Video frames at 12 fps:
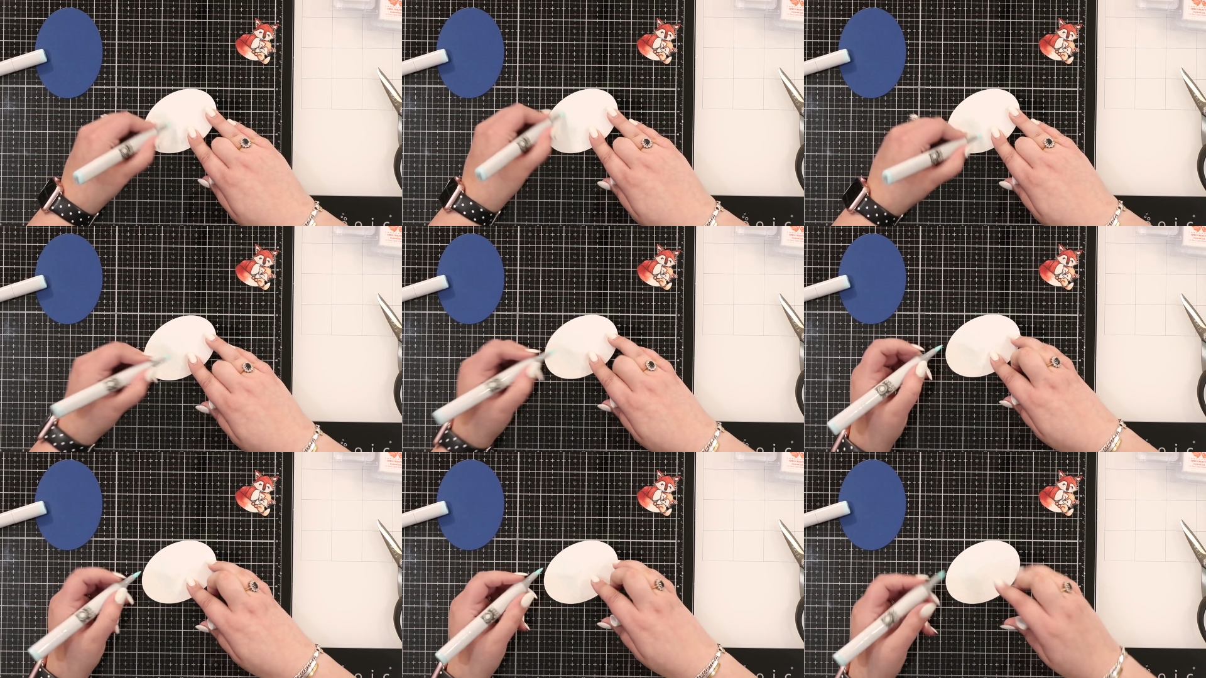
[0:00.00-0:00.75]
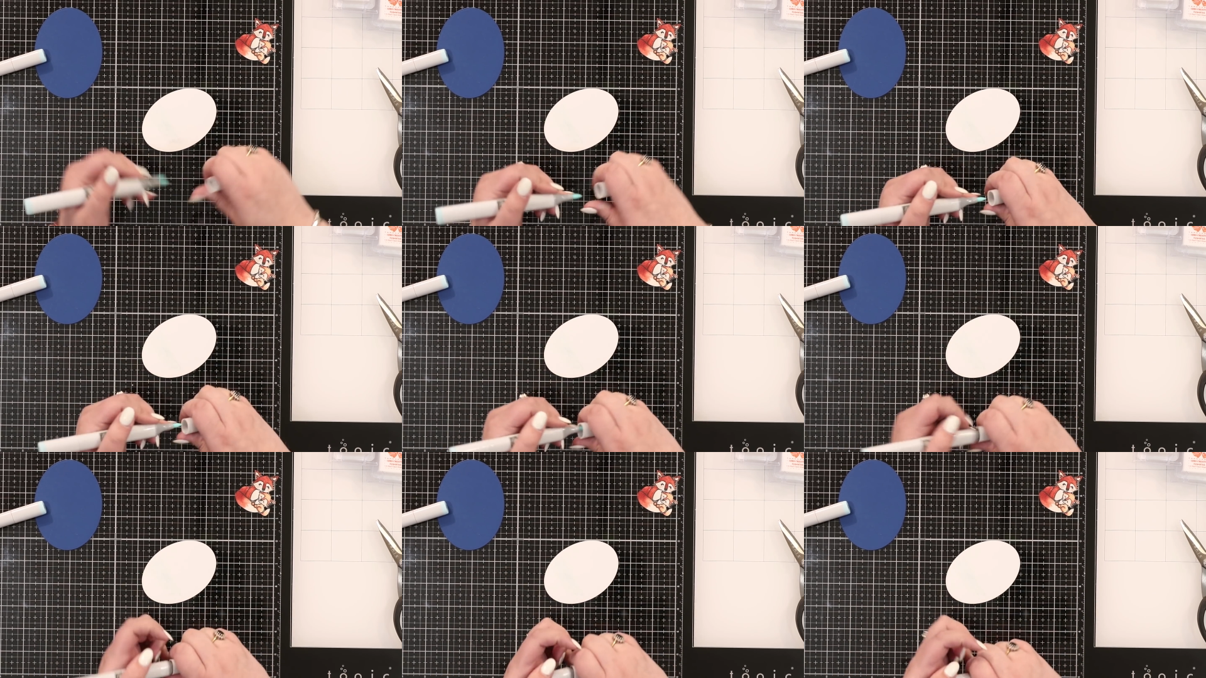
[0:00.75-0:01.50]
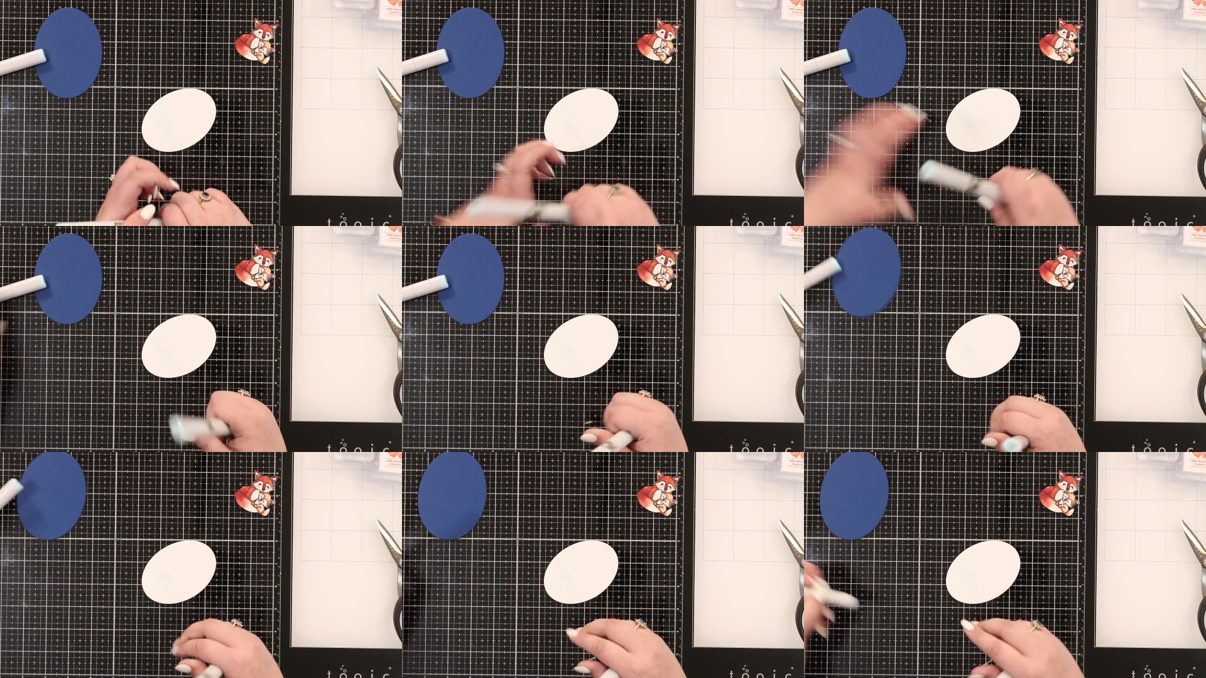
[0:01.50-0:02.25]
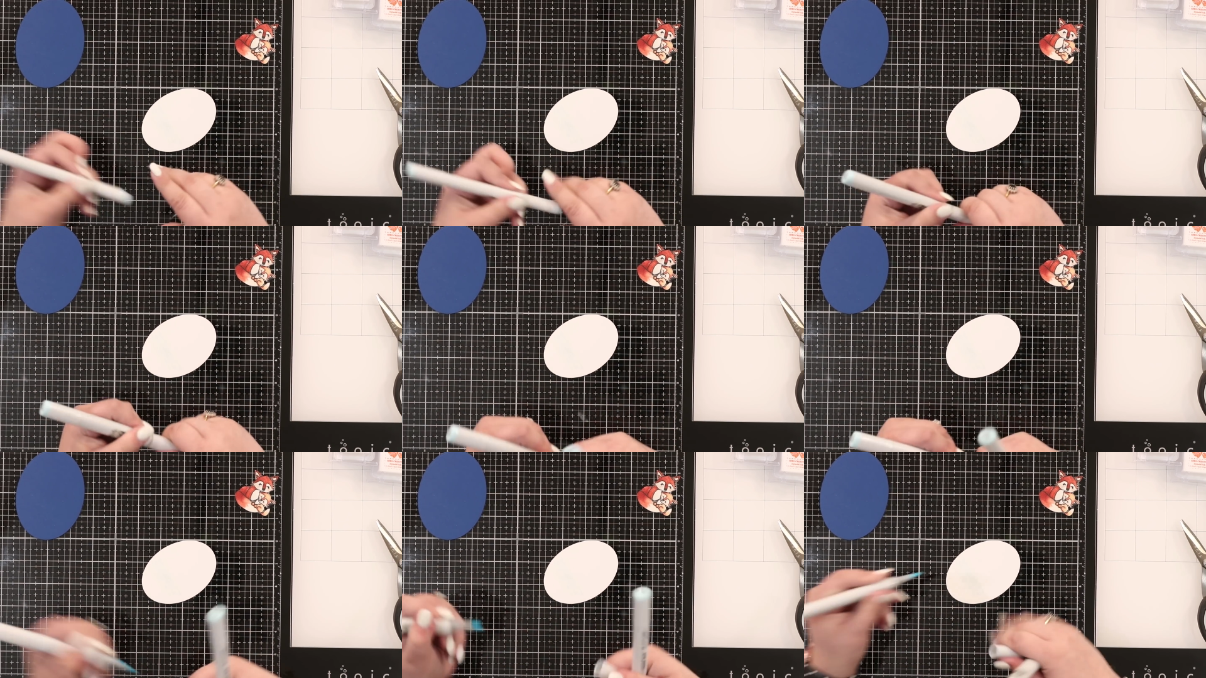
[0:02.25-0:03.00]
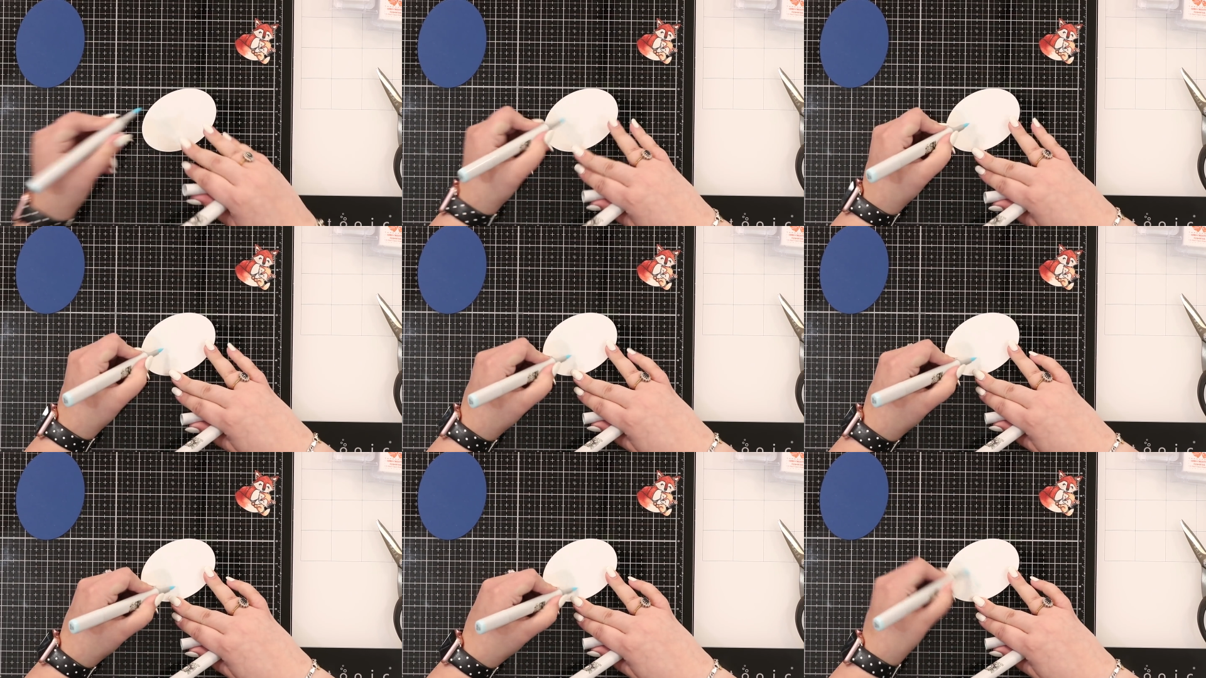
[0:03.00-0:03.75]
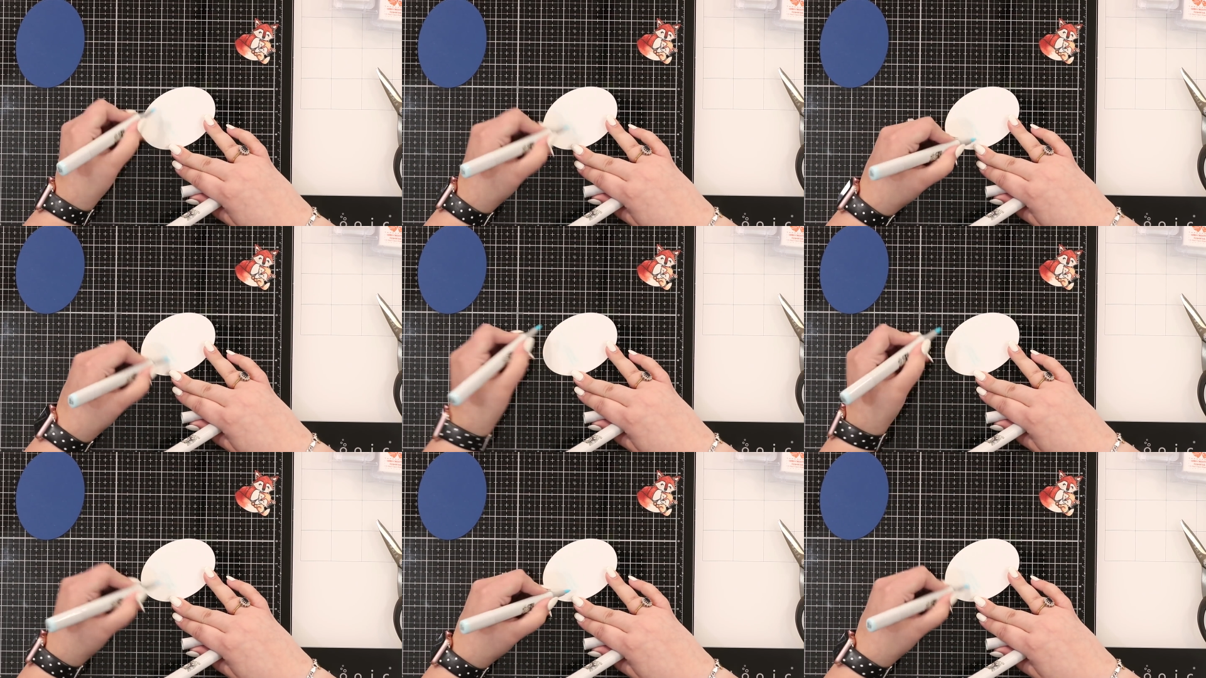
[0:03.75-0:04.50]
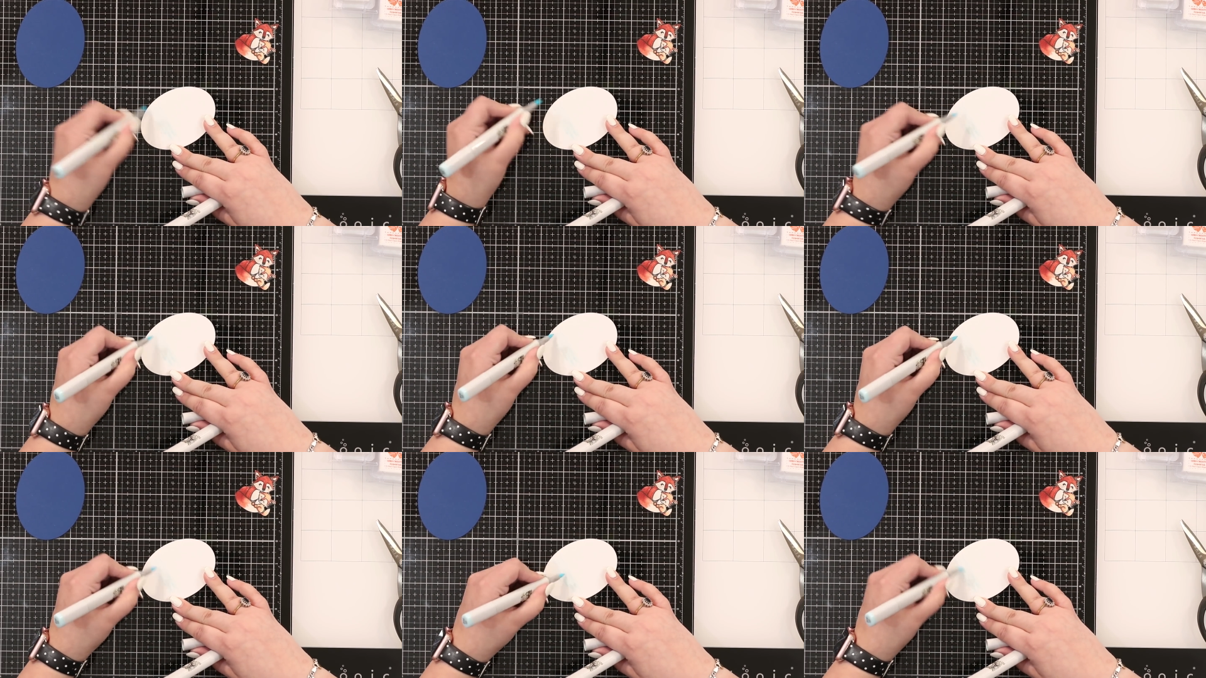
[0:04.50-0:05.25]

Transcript: [unreadable: no face in view]